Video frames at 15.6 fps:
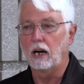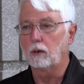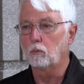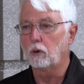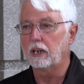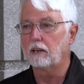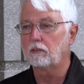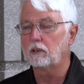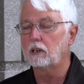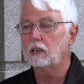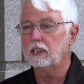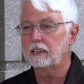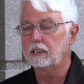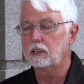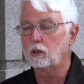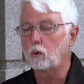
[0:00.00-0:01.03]
whatever
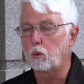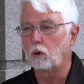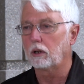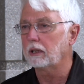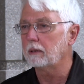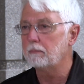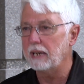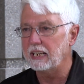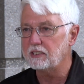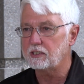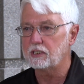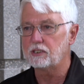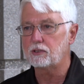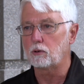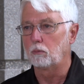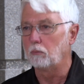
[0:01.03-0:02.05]
quarterly
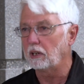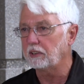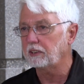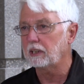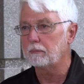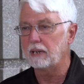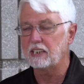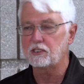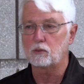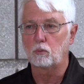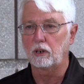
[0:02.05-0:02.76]
basis or monthly basis,